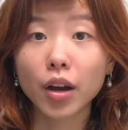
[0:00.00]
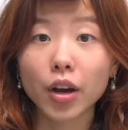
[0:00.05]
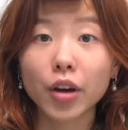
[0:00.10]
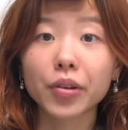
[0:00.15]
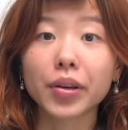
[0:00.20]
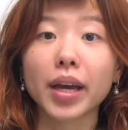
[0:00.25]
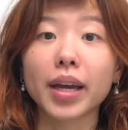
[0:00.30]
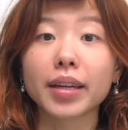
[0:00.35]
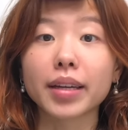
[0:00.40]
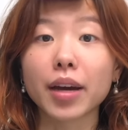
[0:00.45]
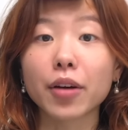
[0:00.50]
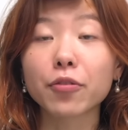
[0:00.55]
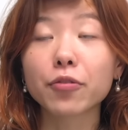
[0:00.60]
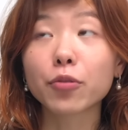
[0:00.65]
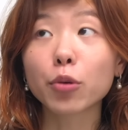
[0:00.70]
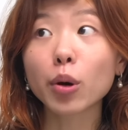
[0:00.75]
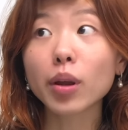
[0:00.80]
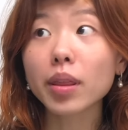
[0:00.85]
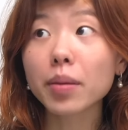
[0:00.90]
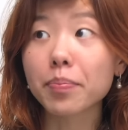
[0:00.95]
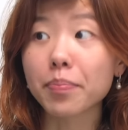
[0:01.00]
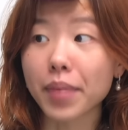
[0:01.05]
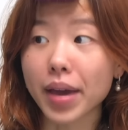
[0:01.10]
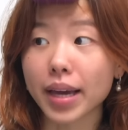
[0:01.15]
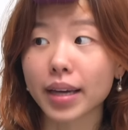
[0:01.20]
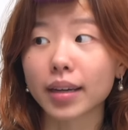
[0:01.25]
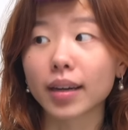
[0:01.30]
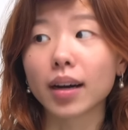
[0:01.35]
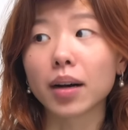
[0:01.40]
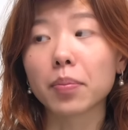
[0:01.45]
Okay, now for the
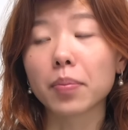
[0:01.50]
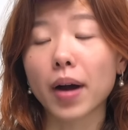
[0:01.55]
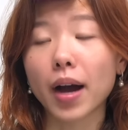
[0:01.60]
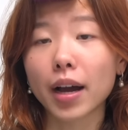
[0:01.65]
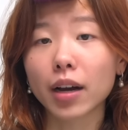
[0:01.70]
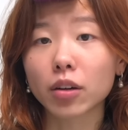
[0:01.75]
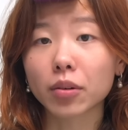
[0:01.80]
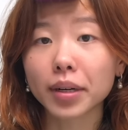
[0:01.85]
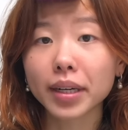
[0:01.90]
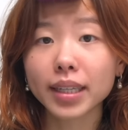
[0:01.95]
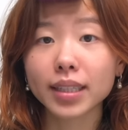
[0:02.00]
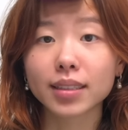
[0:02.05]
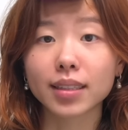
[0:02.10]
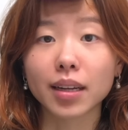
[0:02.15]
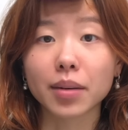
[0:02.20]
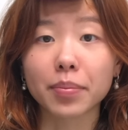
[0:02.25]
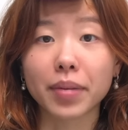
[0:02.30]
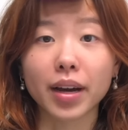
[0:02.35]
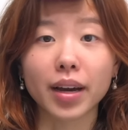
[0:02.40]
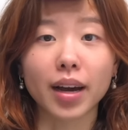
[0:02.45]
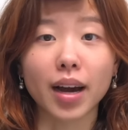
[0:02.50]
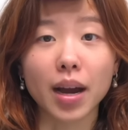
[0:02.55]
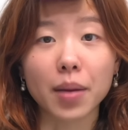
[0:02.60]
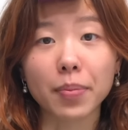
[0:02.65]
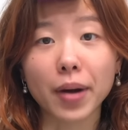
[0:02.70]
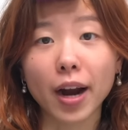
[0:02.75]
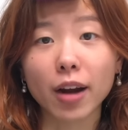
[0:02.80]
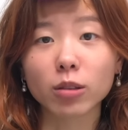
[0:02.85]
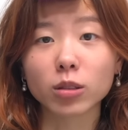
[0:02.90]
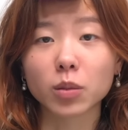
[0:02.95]
makeup, I already did my
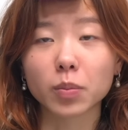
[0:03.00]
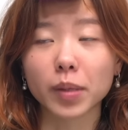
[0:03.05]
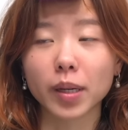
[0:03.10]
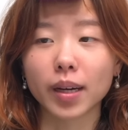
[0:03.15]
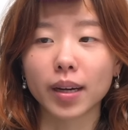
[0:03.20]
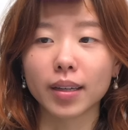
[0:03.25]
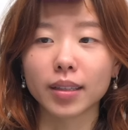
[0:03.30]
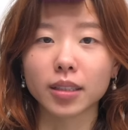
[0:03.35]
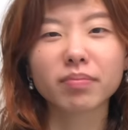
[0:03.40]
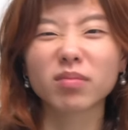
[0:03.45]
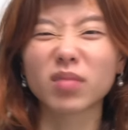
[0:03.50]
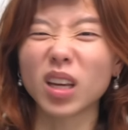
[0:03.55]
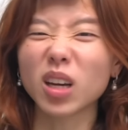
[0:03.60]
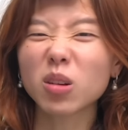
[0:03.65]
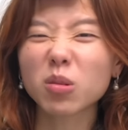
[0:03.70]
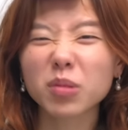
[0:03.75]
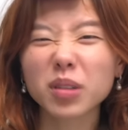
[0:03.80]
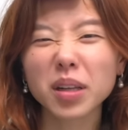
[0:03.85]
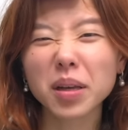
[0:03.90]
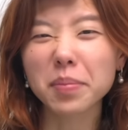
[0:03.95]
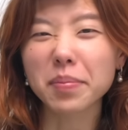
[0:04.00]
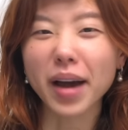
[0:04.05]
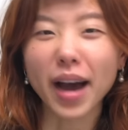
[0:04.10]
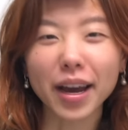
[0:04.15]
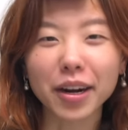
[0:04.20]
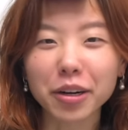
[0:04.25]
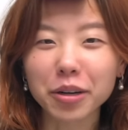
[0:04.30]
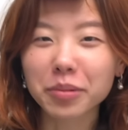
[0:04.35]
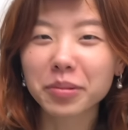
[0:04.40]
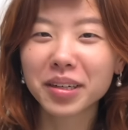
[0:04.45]
eyebrows because they don't really
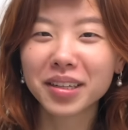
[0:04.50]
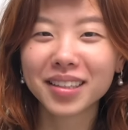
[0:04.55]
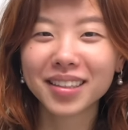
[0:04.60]
matter.